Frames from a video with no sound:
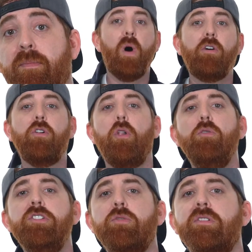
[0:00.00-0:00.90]
While
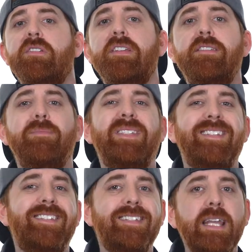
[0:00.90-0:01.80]
closed source systems
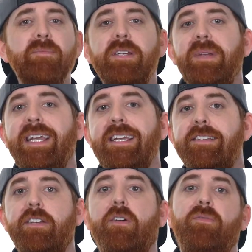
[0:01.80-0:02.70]
seem to be
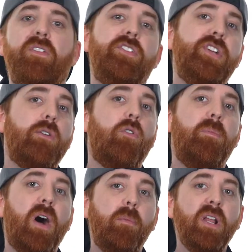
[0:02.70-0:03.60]
easier for the general
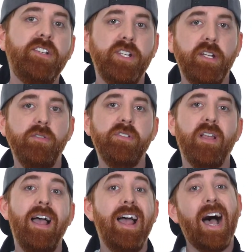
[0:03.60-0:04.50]
public to
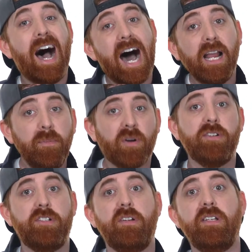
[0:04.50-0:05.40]
use, I
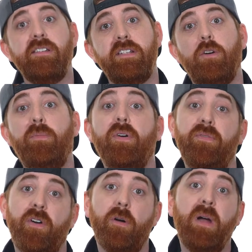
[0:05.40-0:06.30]
personally still
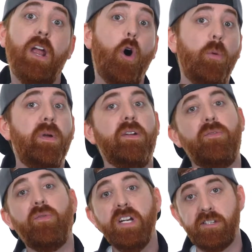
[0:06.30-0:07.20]
prefer my open and
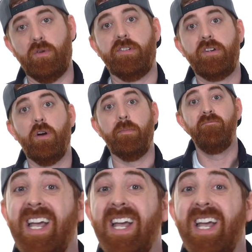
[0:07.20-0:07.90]
free source code.